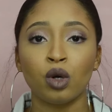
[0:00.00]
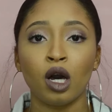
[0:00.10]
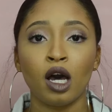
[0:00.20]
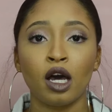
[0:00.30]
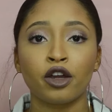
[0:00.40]

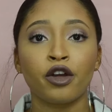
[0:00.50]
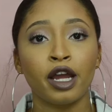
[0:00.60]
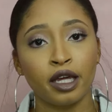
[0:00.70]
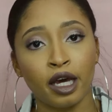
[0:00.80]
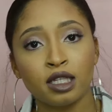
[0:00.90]
uh,
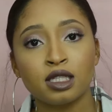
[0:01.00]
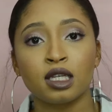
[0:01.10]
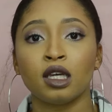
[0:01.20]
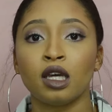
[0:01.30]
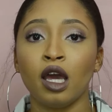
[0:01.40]
create
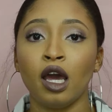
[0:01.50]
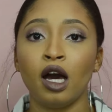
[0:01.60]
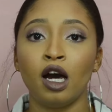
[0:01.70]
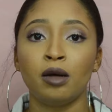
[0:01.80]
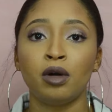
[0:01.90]
content
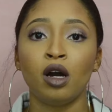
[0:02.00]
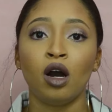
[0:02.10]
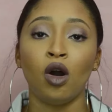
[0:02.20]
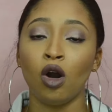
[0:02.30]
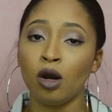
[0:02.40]
um,
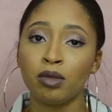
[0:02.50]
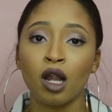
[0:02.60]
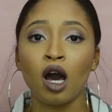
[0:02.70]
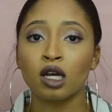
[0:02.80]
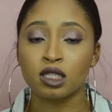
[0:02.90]
on
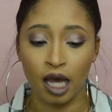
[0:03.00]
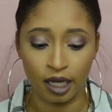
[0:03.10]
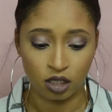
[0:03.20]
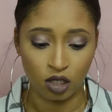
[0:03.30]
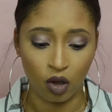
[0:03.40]
blog
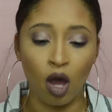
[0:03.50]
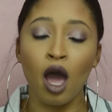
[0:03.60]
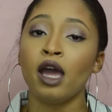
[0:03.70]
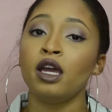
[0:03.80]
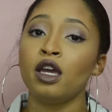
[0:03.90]
sites. So
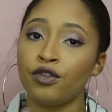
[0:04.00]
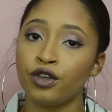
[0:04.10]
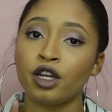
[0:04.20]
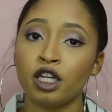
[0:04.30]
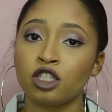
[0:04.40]
if
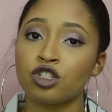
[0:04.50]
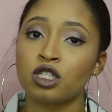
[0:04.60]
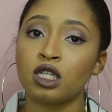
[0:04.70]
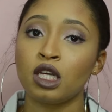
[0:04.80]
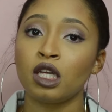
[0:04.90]
you're
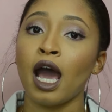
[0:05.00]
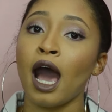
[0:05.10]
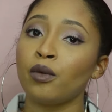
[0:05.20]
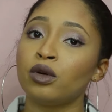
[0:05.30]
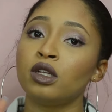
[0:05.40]
interested,
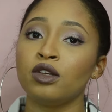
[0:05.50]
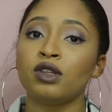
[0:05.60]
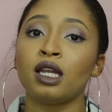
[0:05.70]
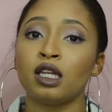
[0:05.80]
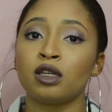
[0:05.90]
I will leave
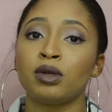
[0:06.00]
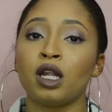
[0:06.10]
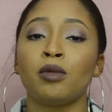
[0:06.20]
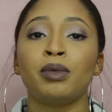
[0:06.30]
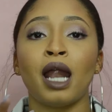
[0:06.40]
that link
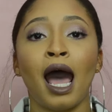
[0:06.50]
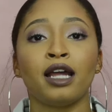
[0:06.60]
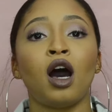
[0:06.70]
below. But I